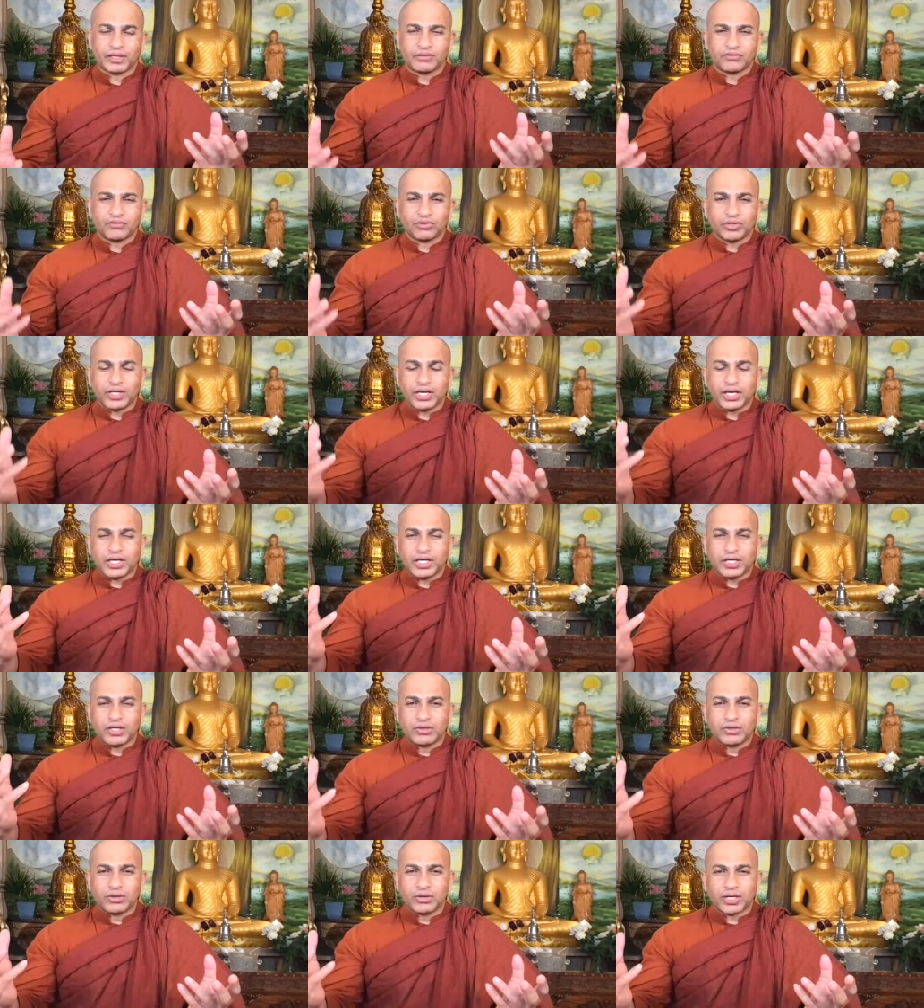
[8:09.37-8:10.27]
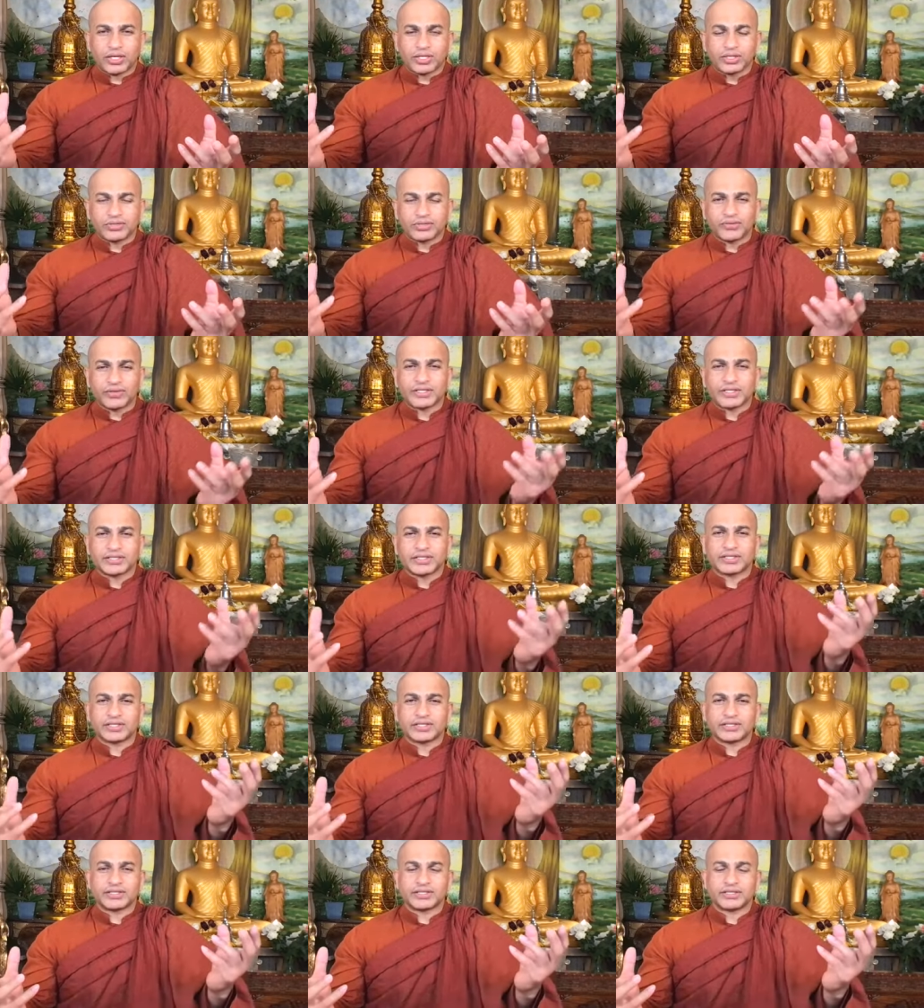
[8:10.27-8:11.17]
So the ignorance
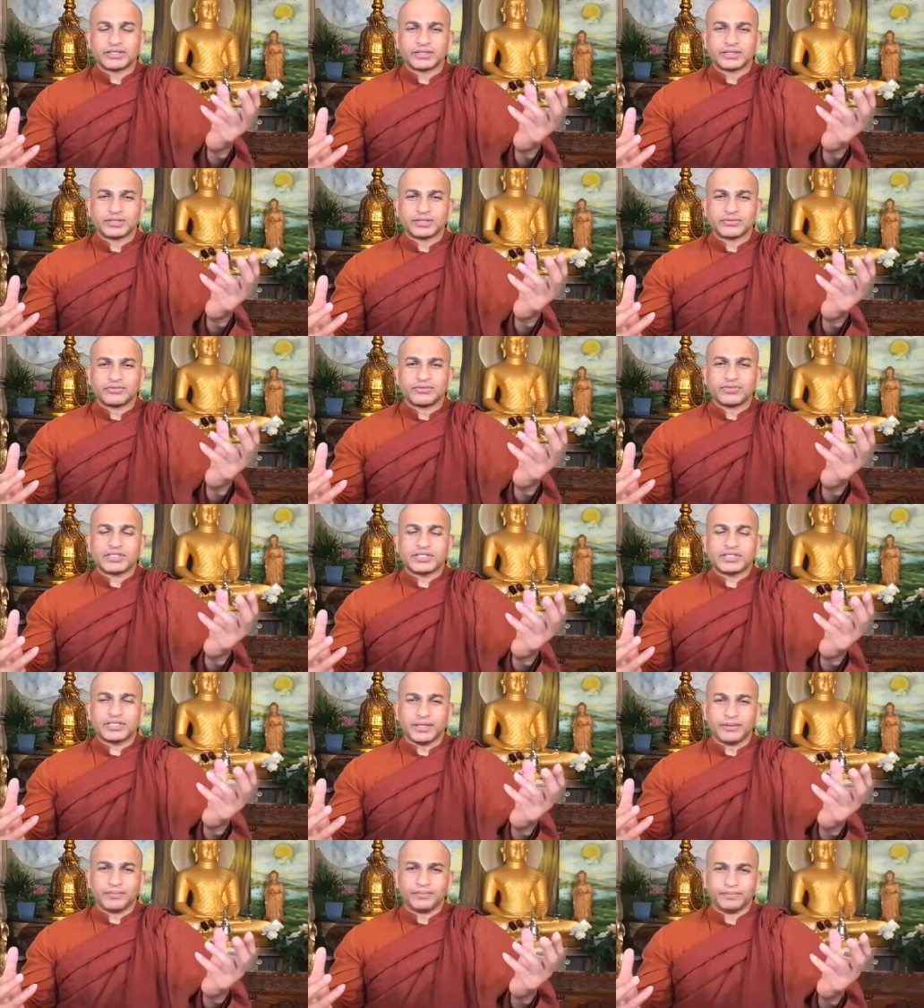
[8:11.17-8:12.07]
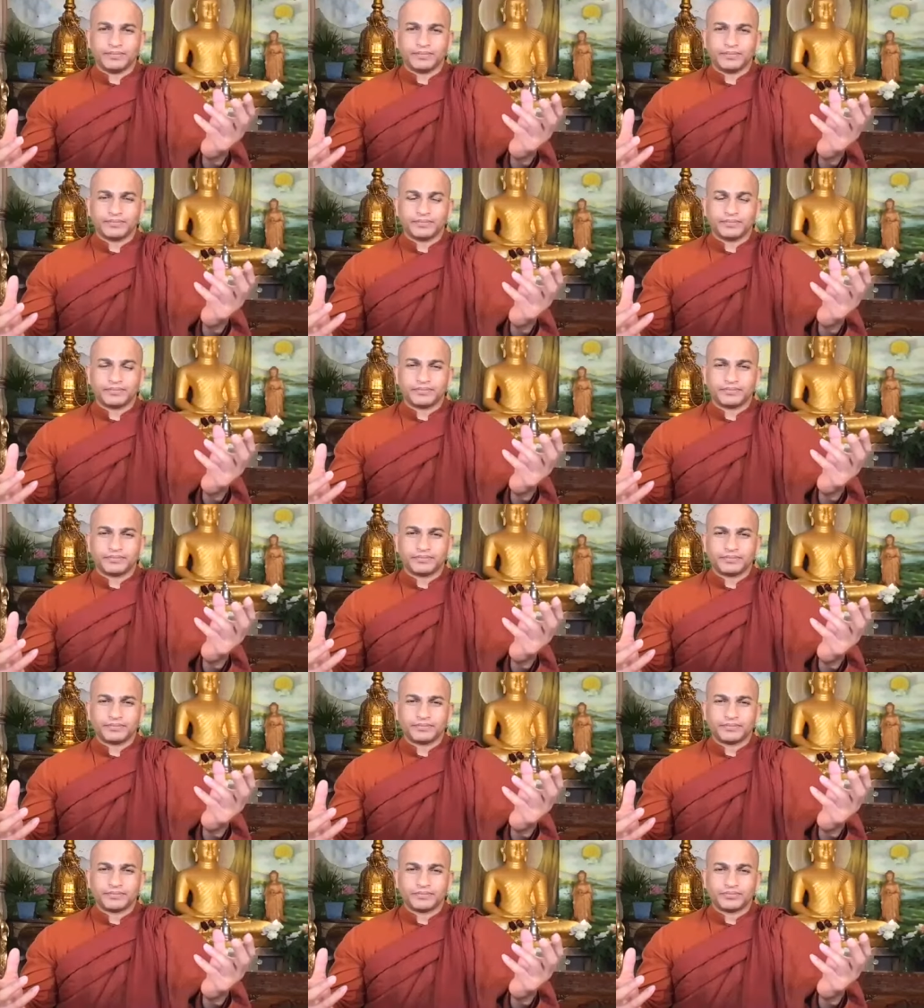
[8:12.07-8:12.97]
versus wisdom.
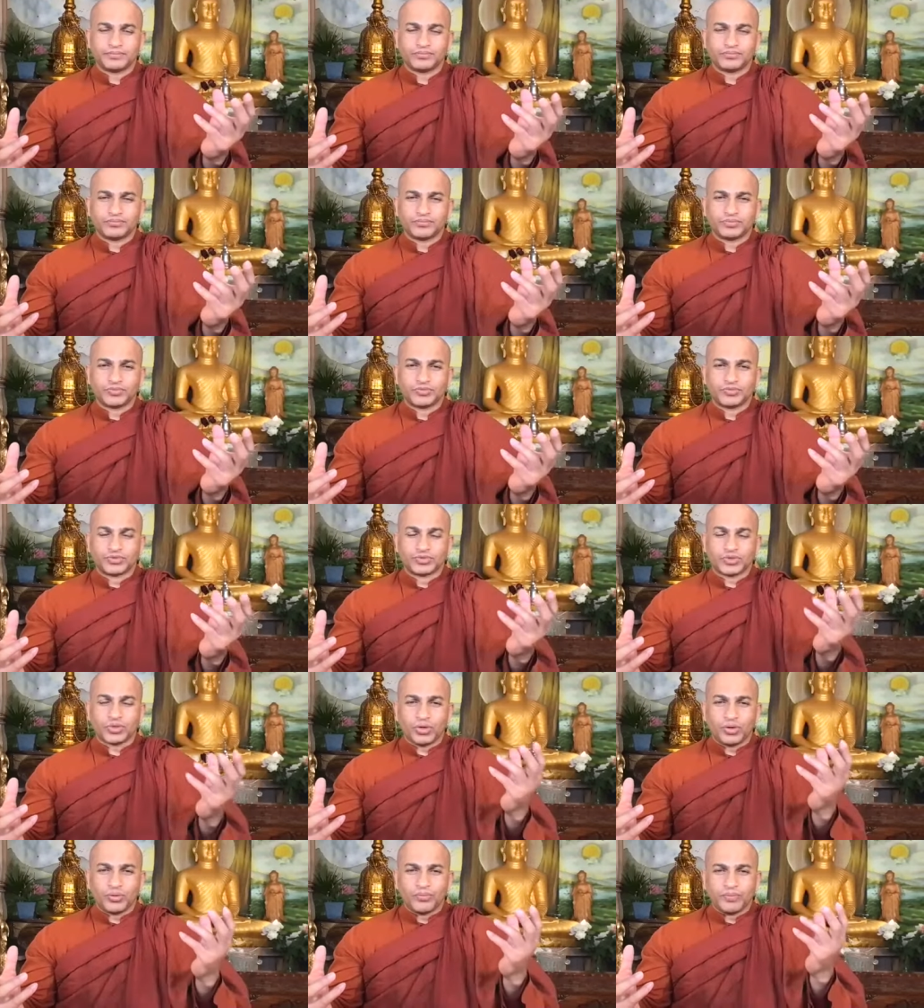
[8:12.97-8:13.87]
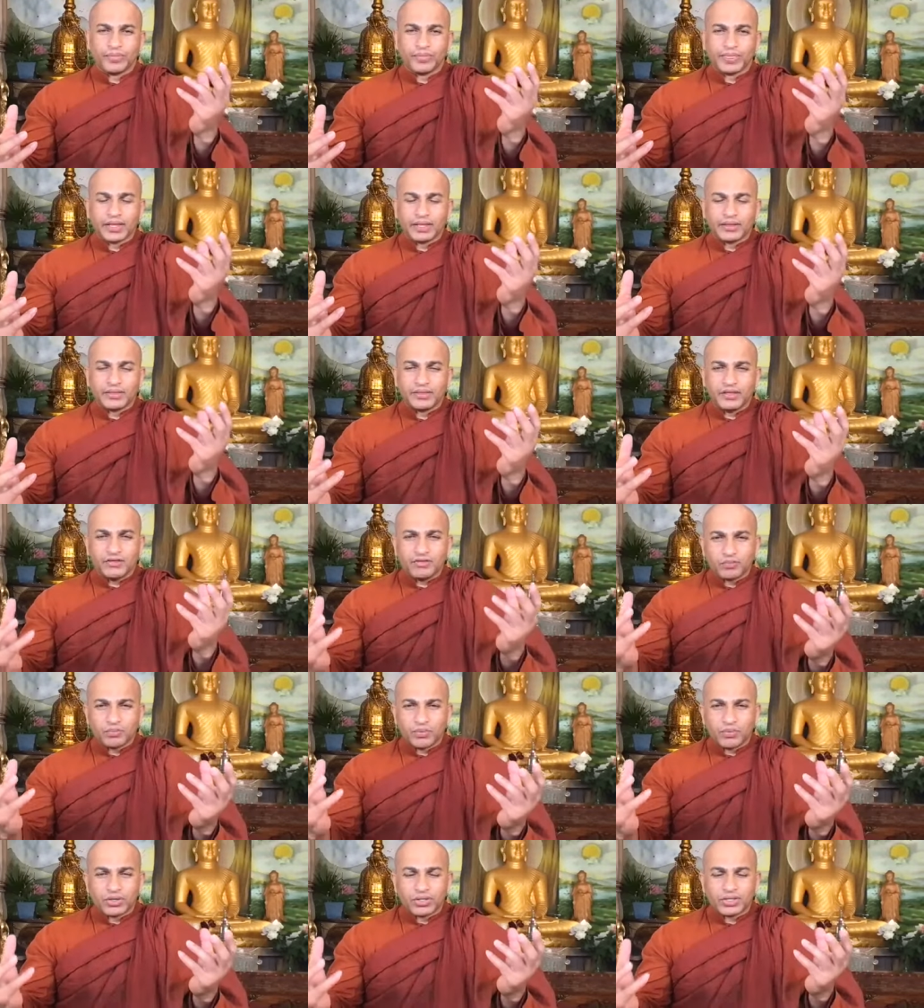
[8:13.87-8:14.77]
So this
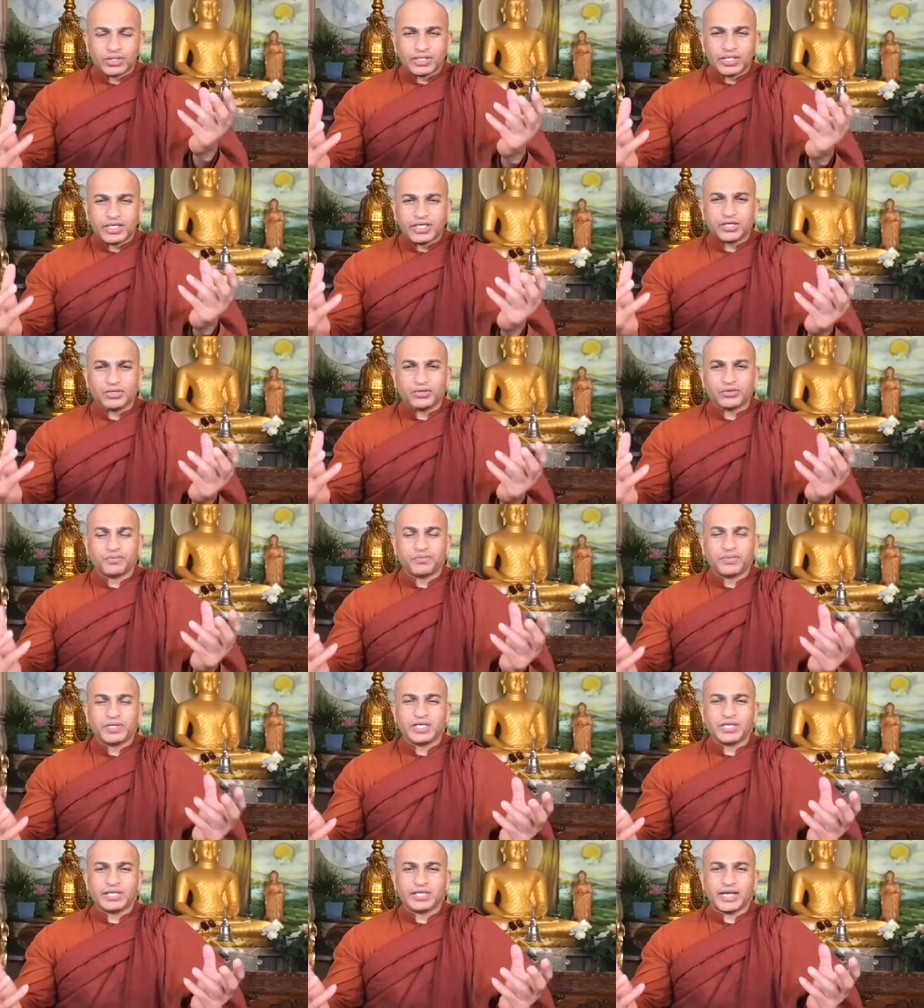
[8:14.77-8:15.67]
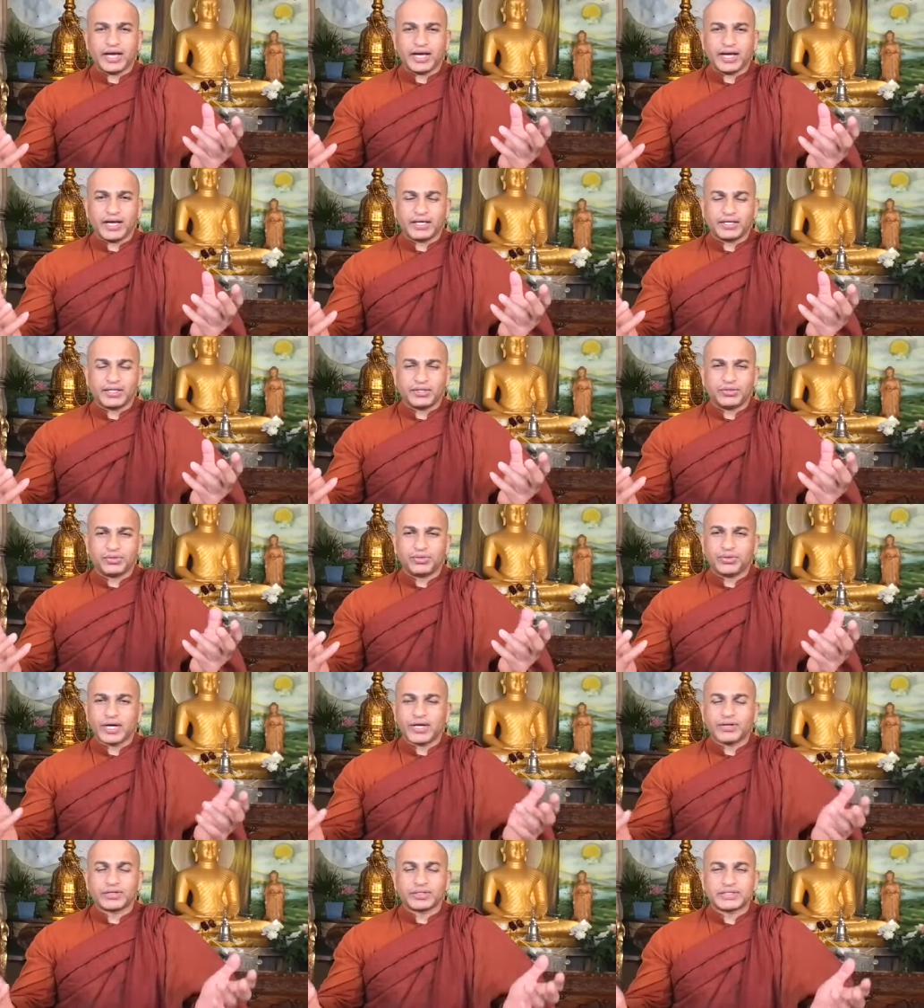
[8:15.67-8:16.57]
both need to be there. You
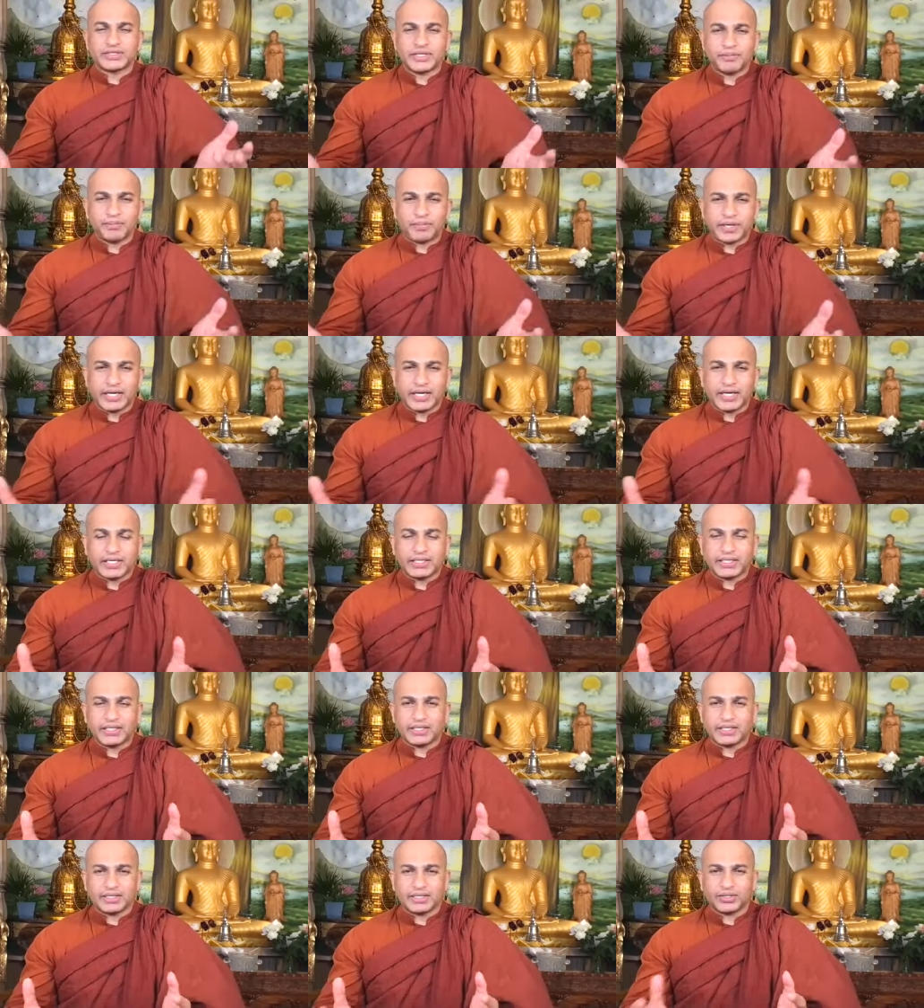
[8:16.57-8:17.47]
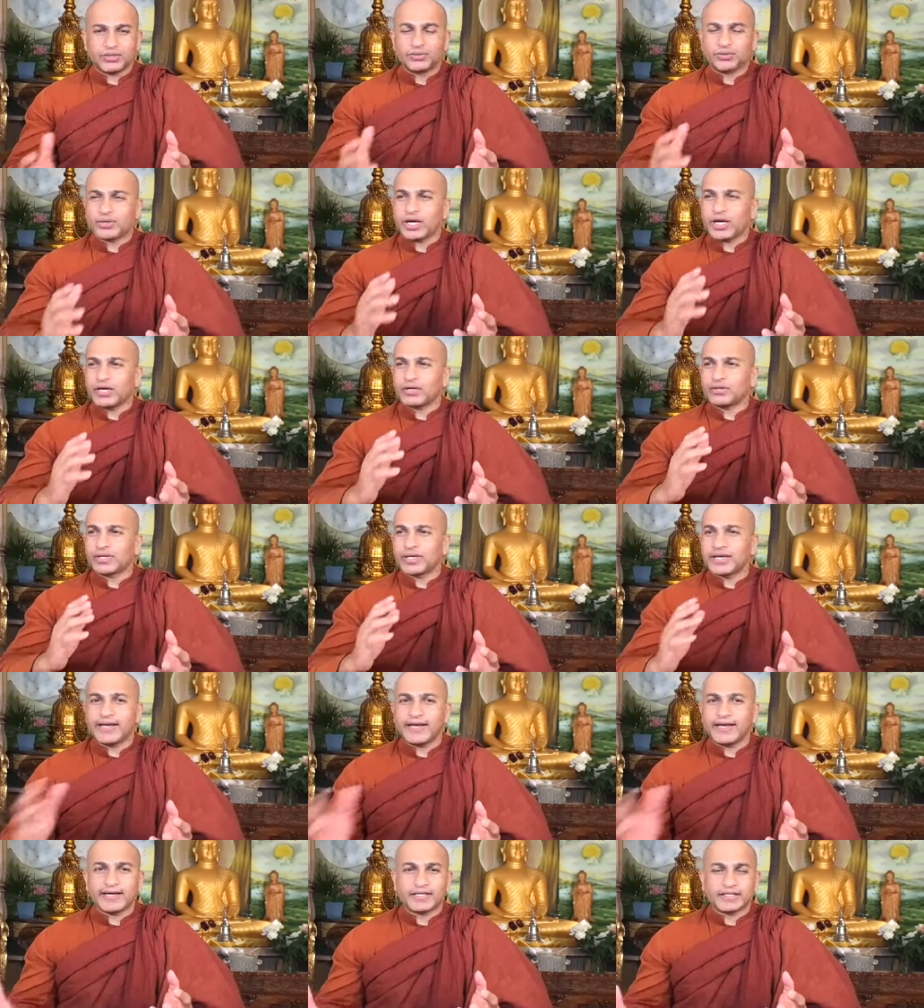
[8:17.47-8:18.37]
cannot separate it. You cannot
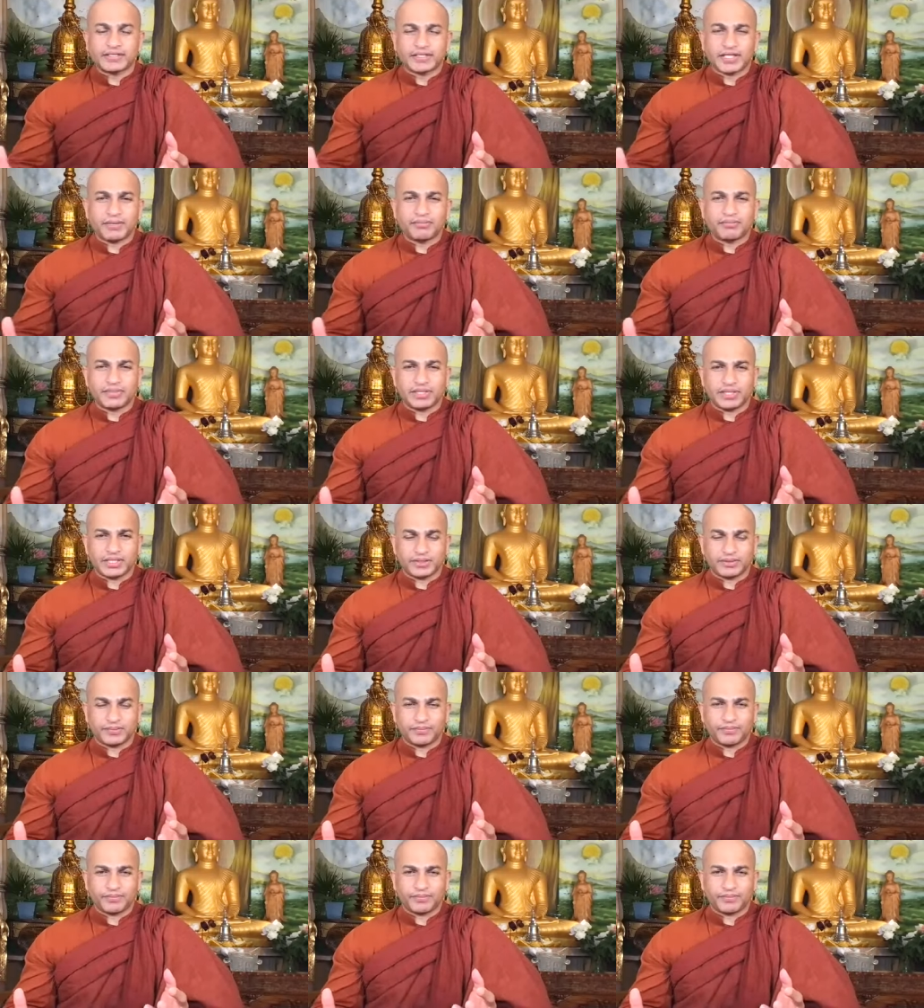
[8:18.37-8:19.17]
hate something.